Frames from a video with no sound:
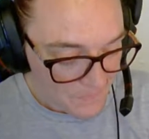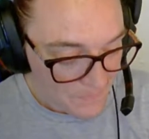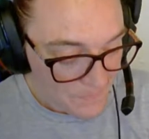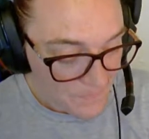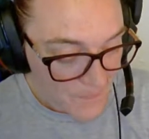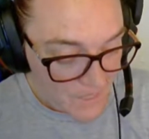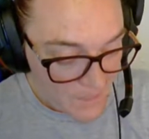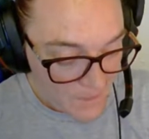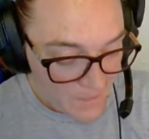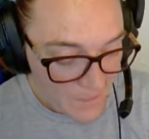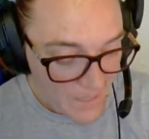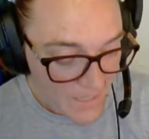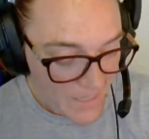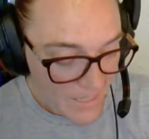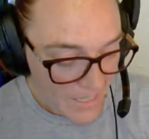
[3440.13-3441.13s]
Minnie
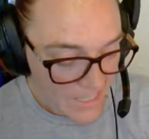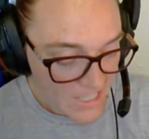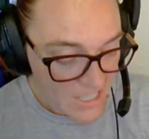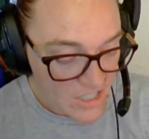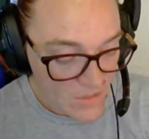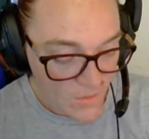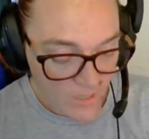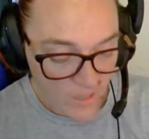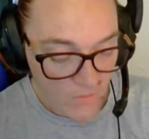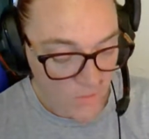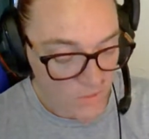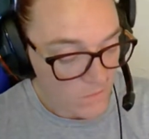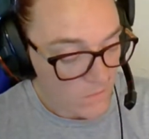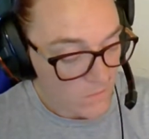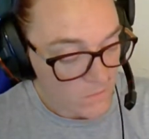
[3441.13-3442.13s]
May, aged 3,
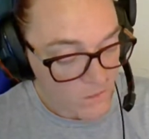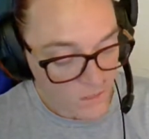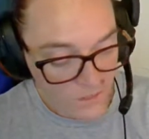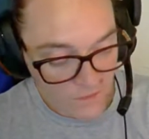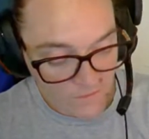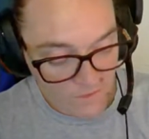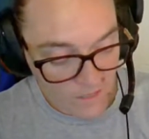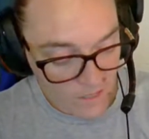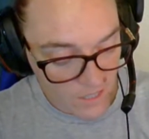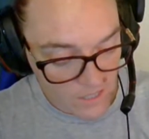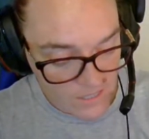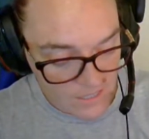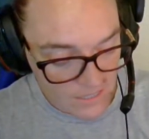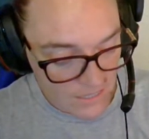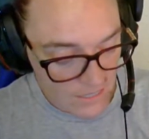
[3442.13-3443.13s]
was really very
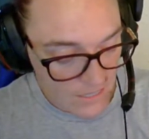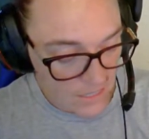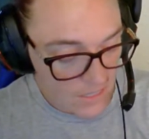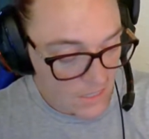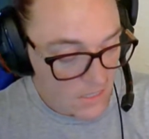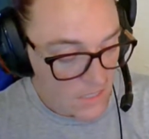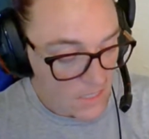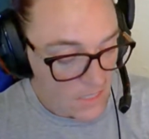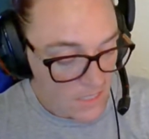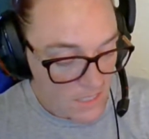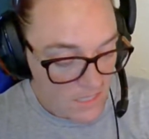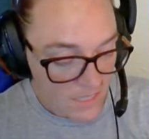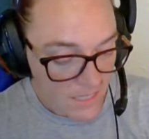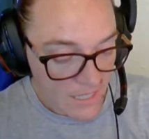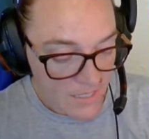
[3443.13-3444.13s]
sick.
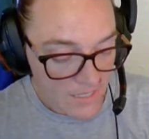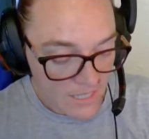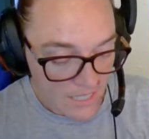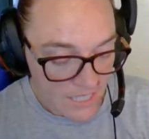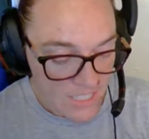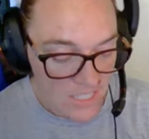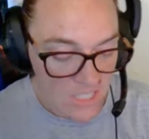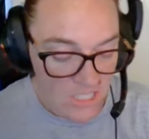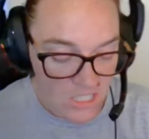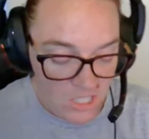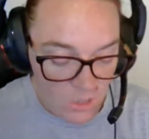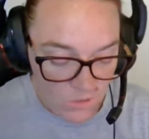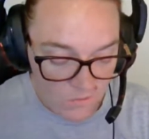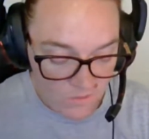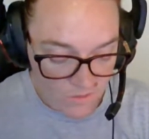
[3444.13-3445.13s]
She lay on the kitchen
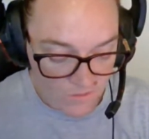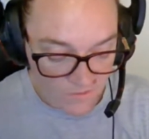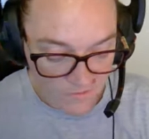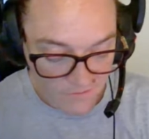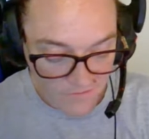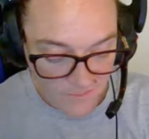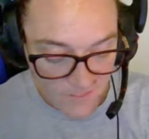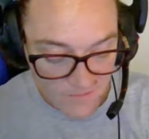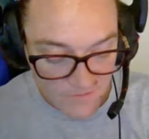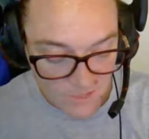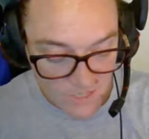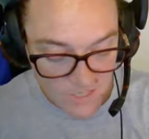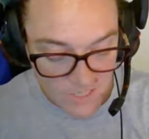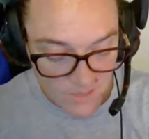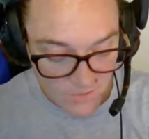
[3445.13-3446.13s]
sofa,
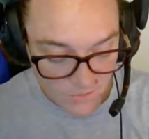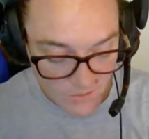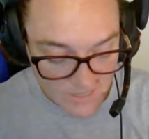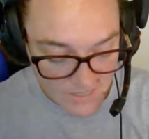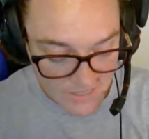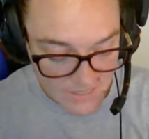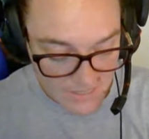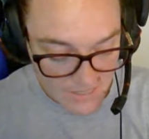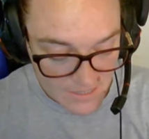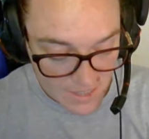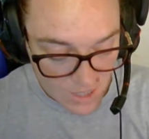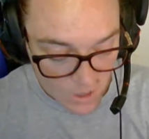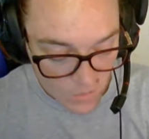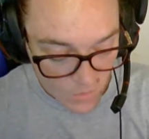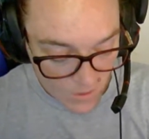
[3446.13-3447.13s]
feverish and restless,
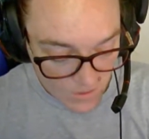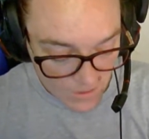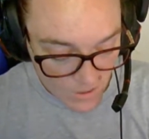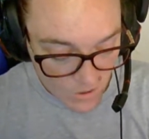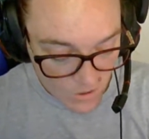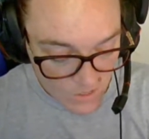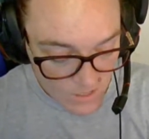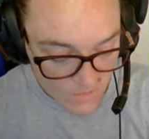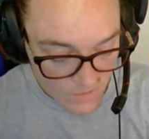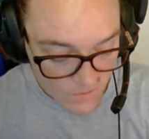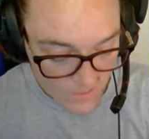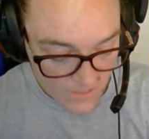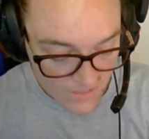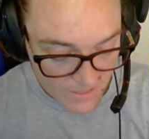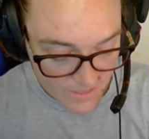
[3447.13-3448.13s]
while her hoarse
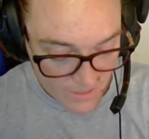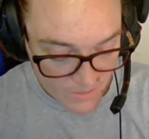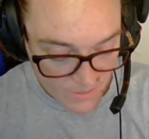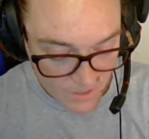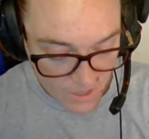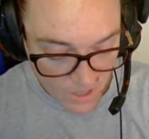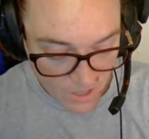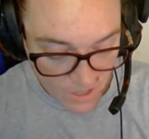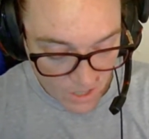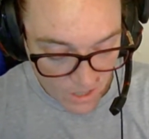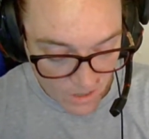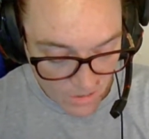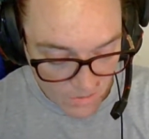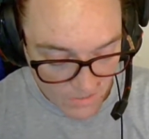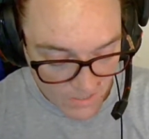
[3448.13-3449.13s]
breathing could be heard
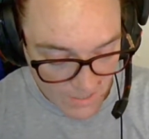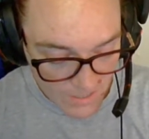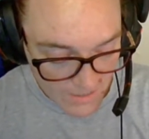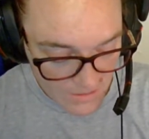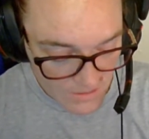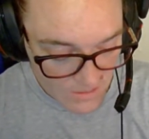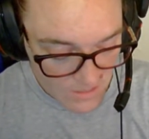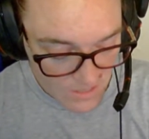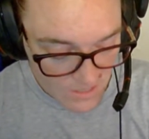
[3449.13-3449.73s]
all over the house.